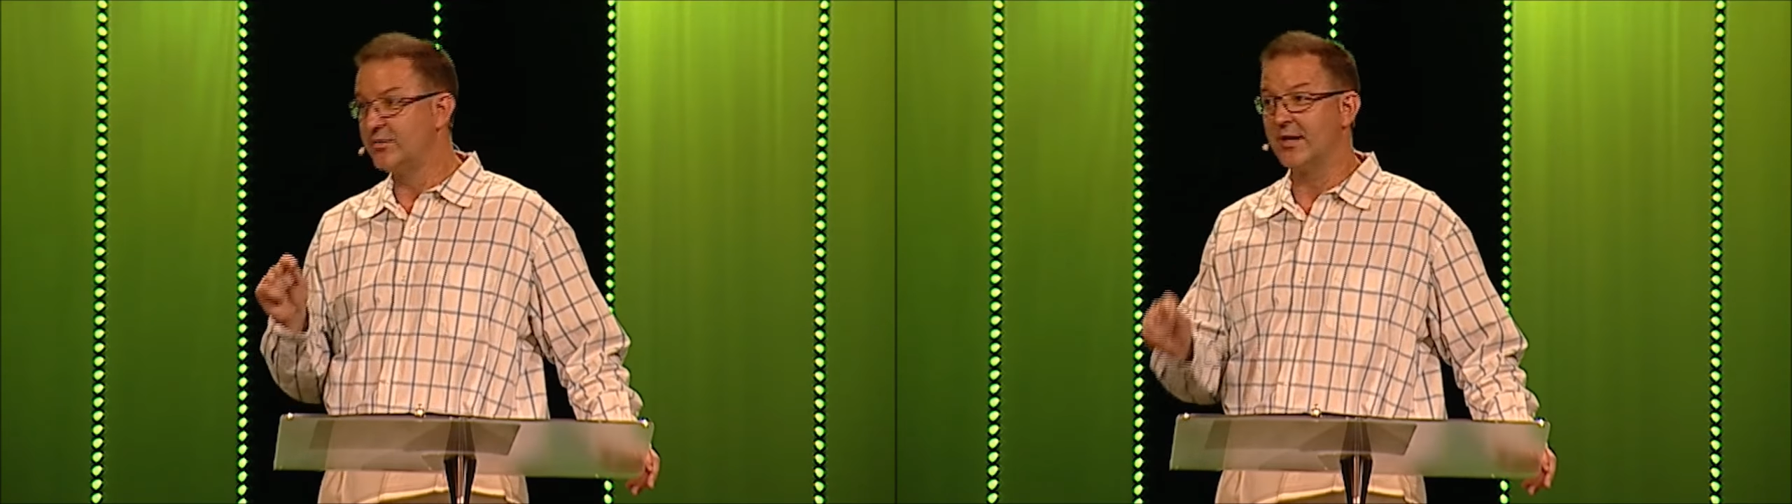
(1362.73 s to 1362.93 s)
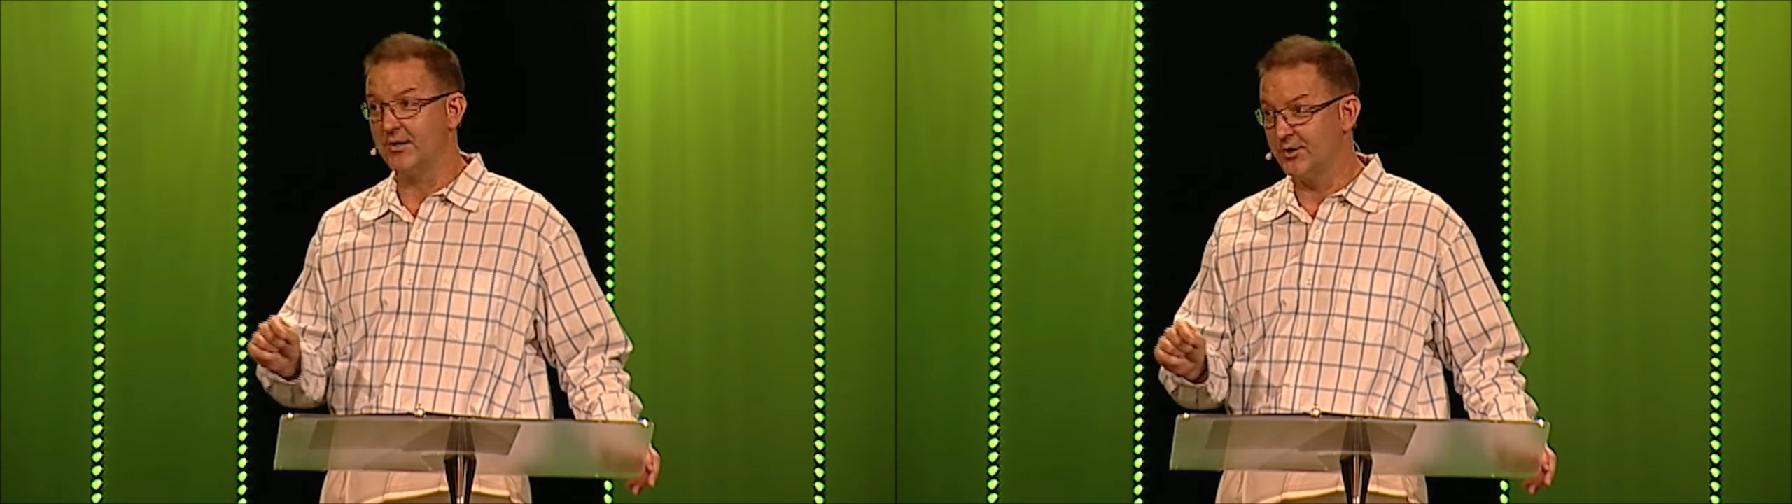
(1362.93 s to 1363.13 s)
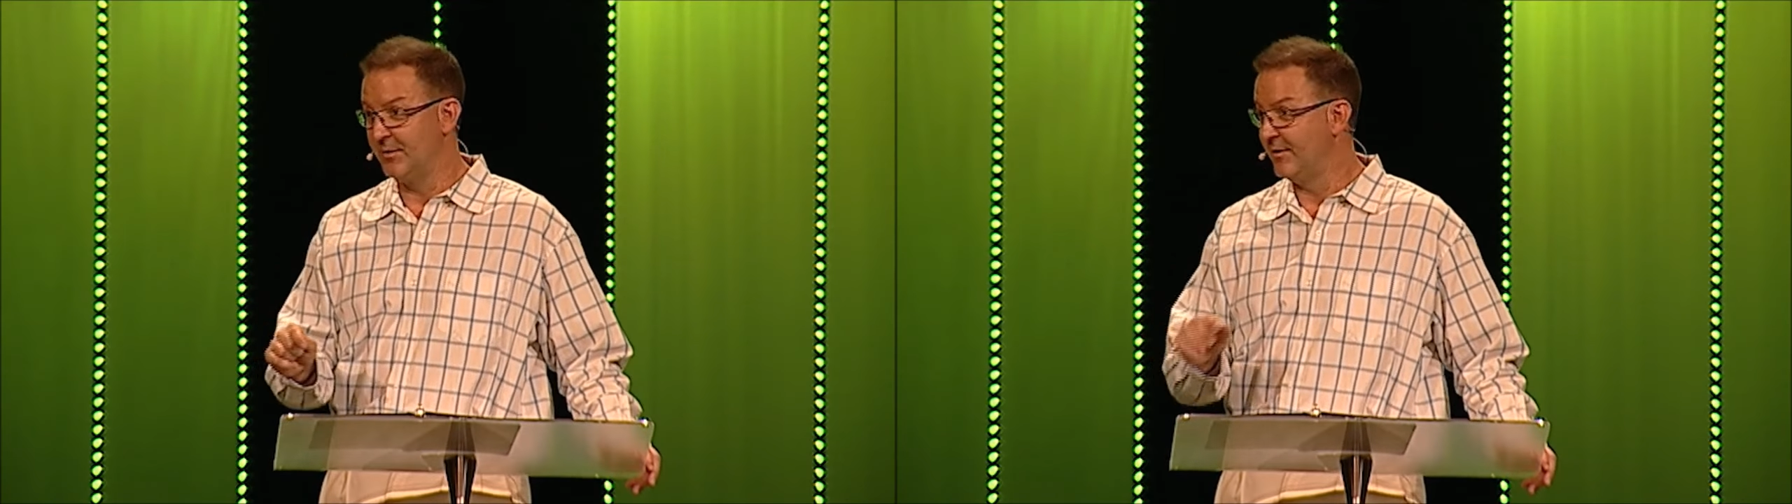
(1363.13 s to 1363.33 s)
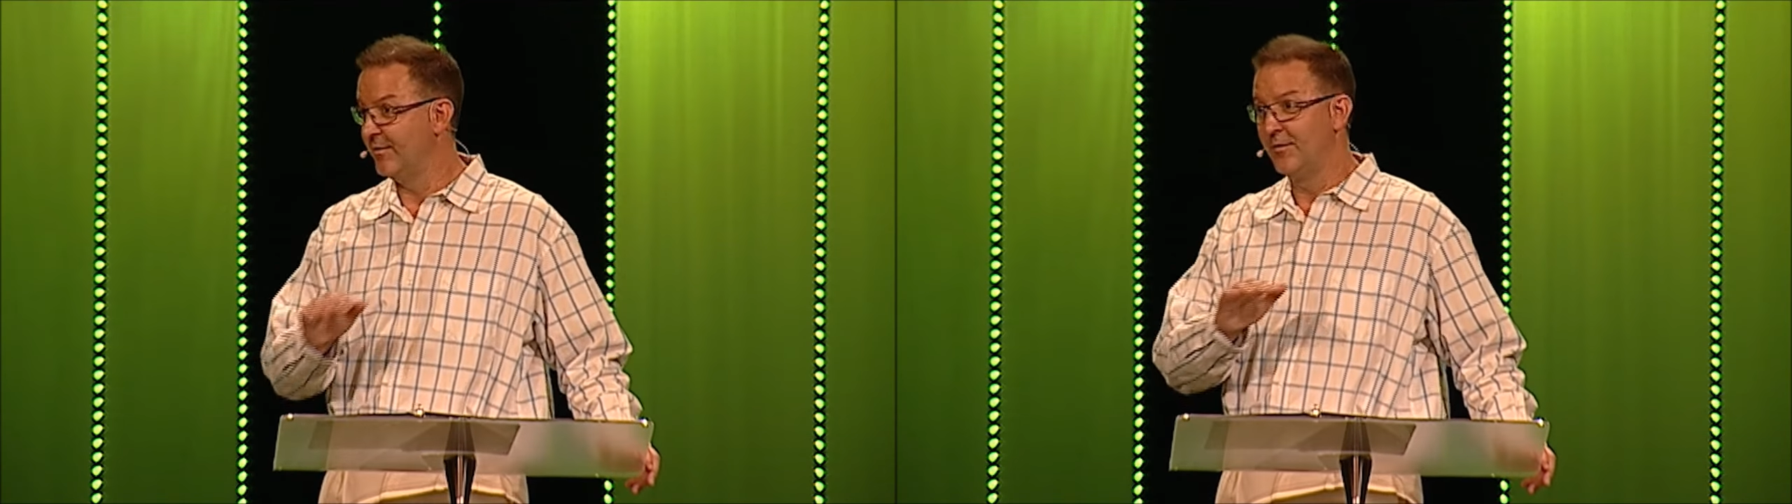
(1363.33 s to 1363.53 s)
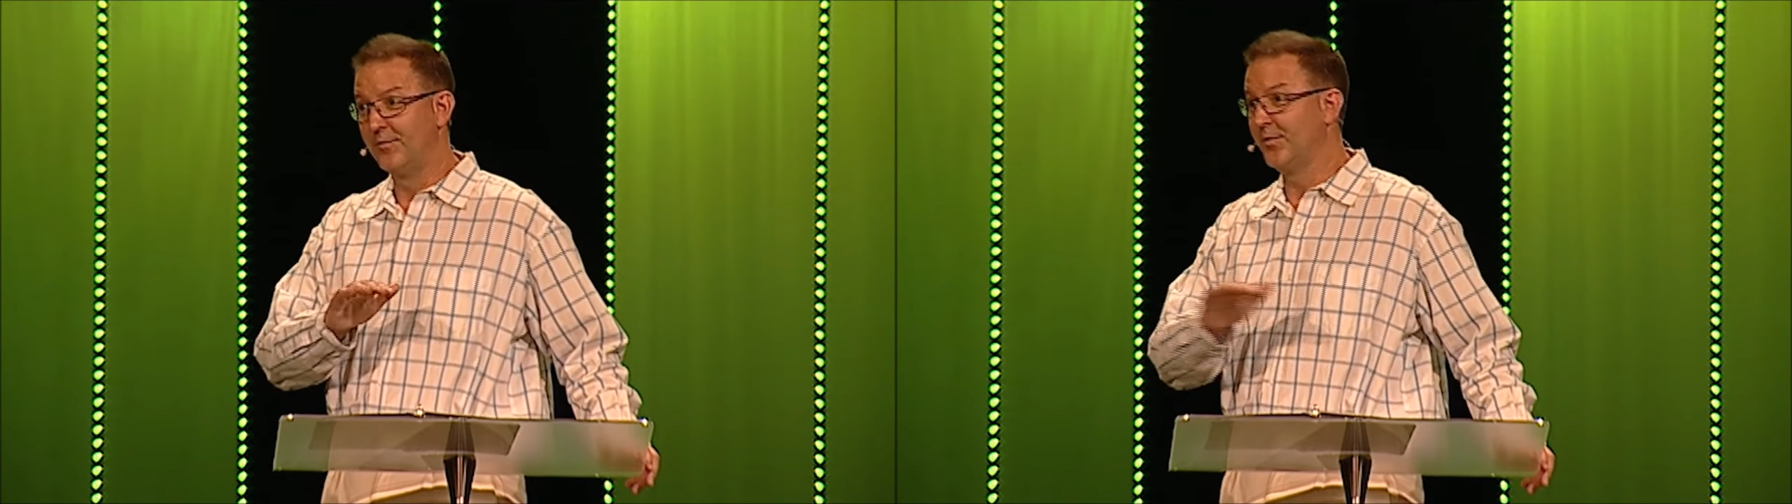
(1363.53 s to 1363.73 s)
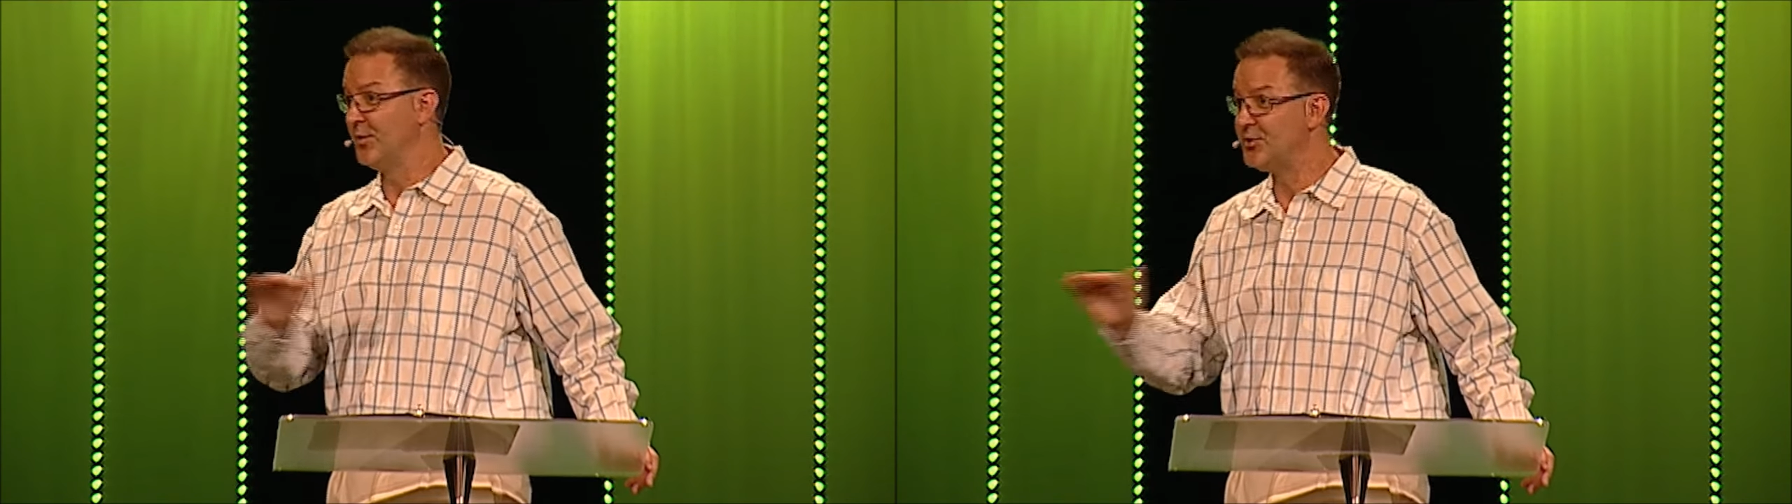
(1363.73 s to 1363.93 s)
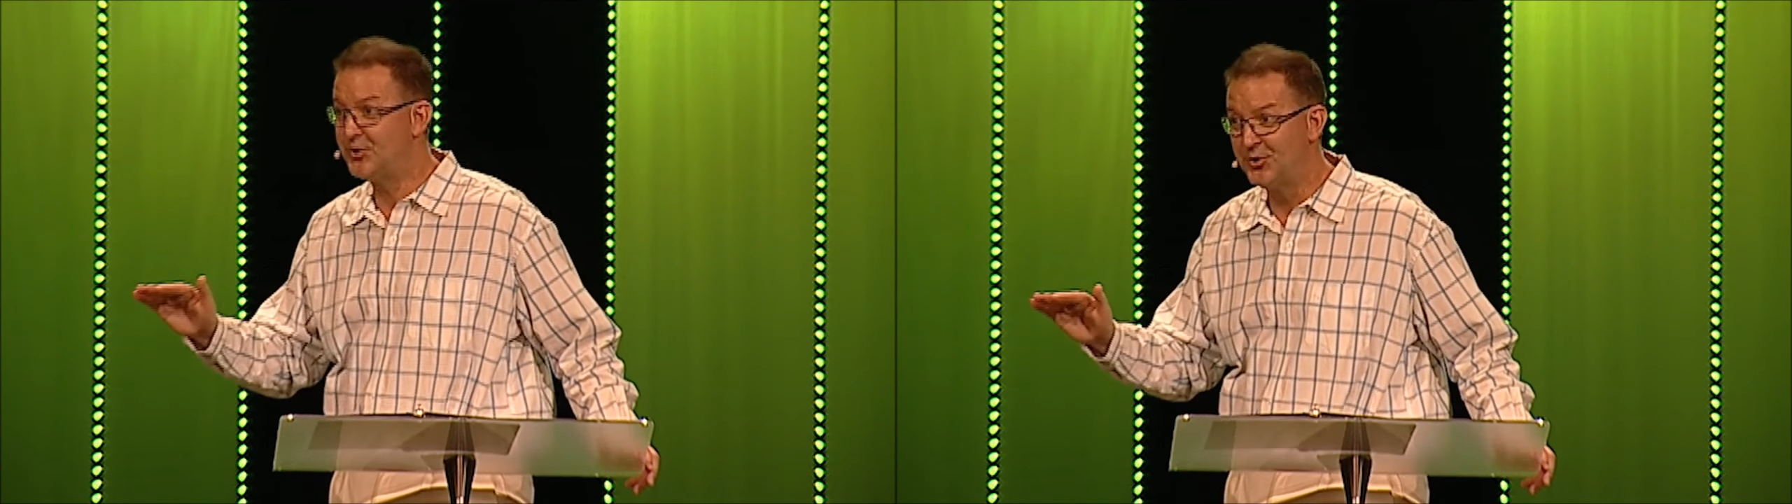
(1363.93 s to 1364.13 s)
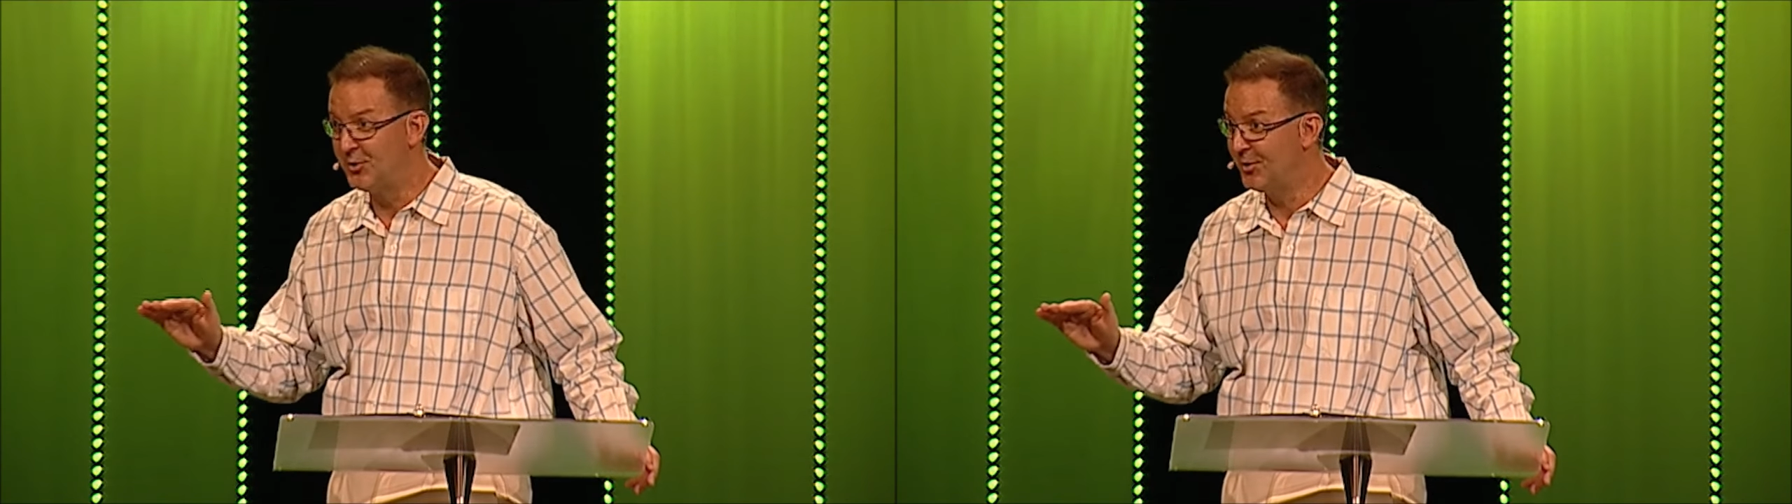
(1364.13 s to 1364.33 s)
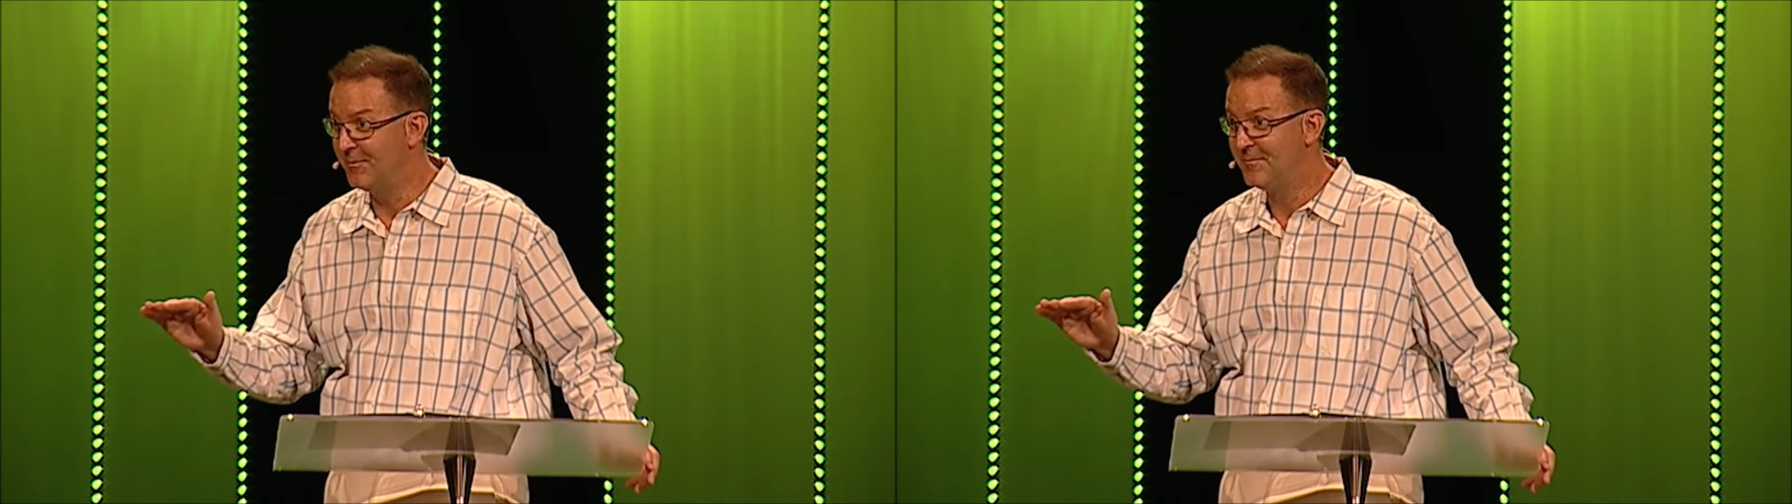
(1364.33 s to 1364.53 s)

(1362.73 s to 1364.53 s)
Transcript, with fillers: Testament for sure